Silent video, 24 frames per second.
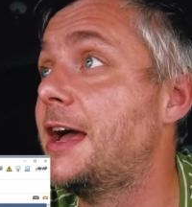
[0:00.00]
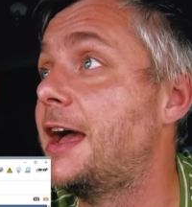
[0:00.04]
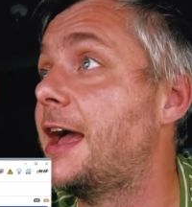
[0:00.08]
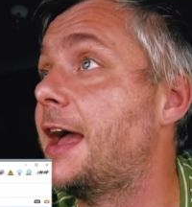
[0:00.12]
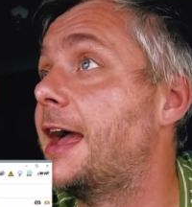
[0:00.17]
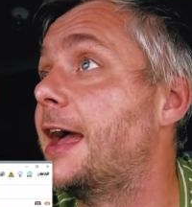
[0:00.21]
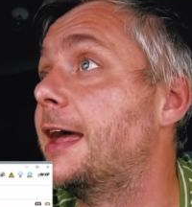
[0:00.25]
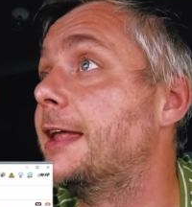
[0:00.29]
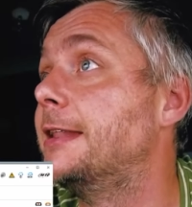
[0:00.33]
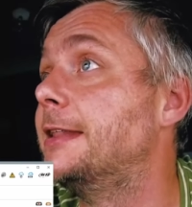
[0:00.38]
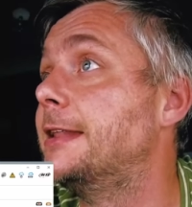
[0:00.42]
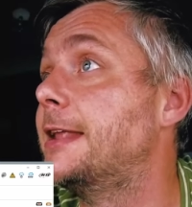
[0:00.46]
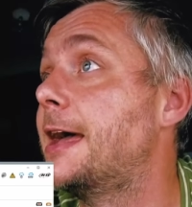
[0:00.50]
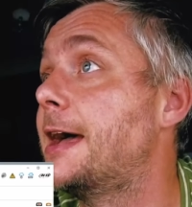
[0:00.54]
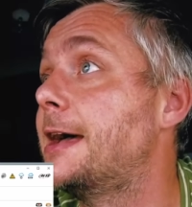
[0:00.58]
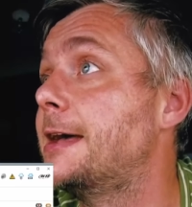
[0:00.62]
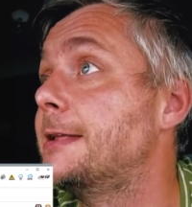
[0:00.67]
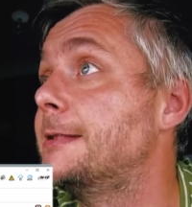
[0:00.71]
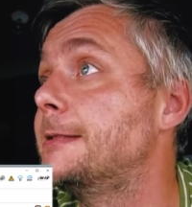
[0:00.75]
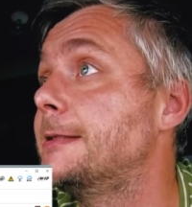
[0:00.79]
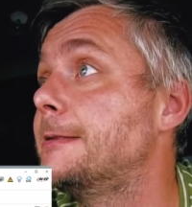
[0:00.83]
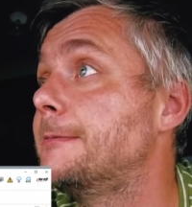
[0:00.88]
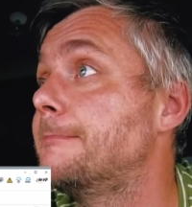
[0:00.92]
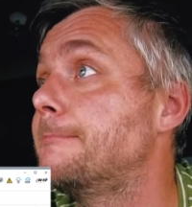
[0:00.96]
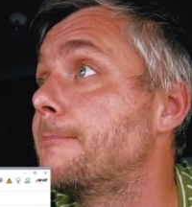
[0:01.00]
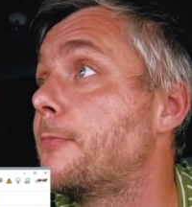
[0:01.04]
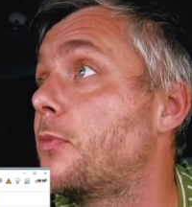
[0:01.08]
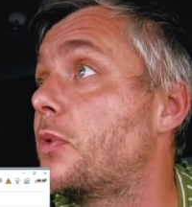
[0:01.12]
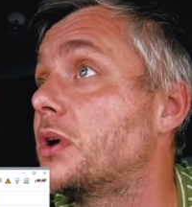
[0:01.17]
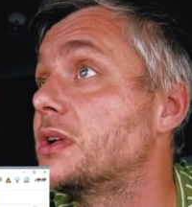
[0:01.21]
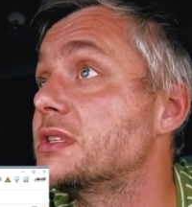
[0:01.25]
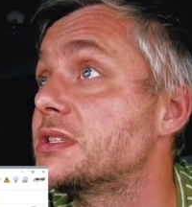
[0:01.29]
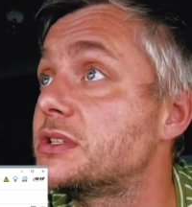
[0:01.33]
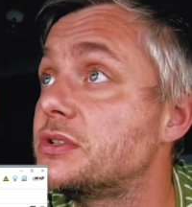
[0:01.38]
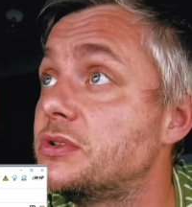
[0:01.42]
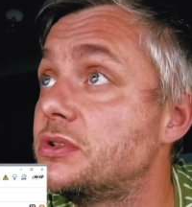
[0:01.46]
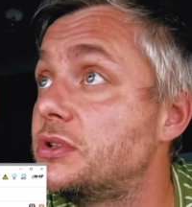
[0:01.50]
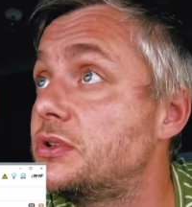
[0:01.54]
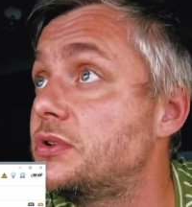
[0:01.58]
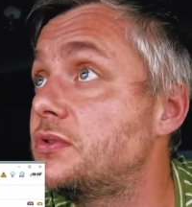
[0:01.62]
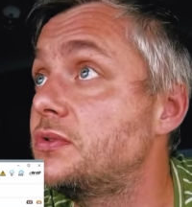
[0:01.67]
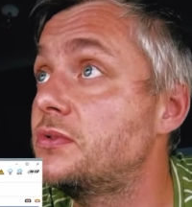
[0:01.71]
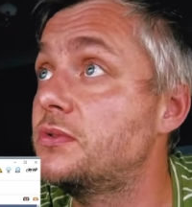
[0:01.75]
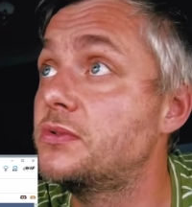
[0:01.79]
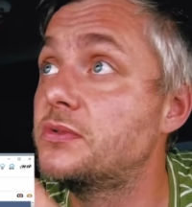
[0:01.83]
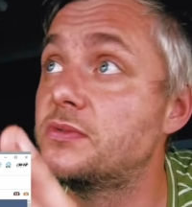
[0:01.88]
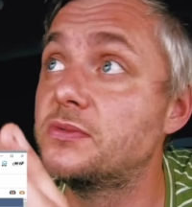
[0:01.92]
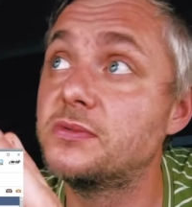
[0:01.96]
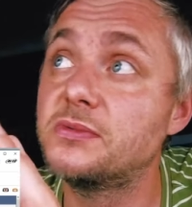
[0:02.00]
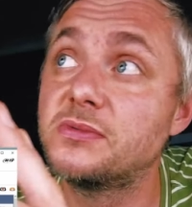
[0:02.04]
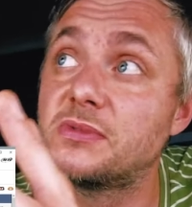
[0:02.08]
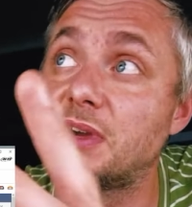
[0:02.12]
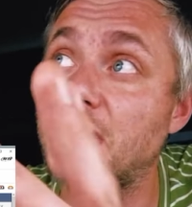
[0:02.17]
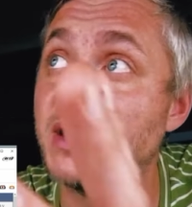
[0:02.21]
And then once you do a